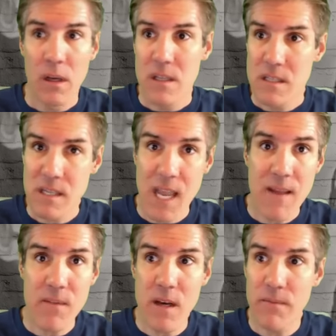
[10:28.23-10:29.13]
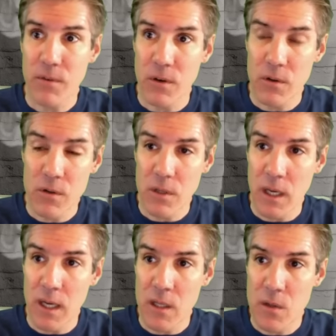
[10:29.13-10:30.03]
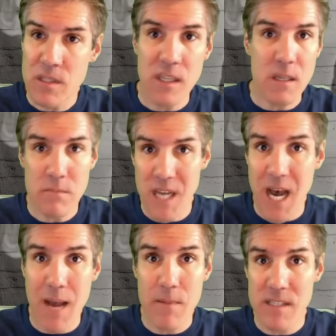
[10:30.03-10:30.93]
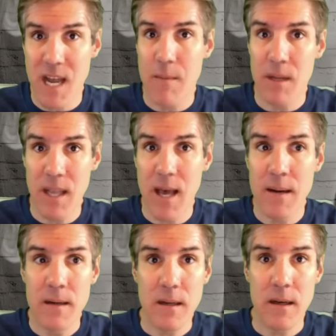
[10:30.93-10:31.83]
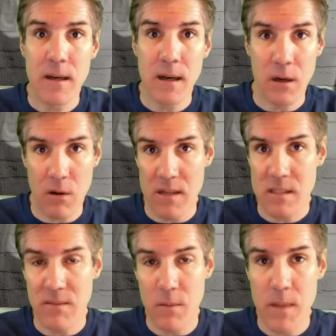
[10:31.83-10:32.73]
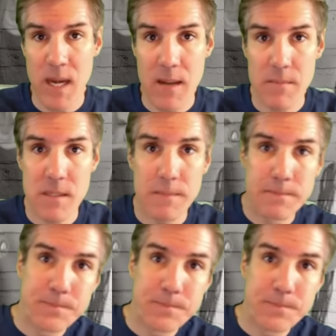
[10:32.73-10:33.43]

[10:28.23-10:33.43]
save them for using them time and time again across different mediums.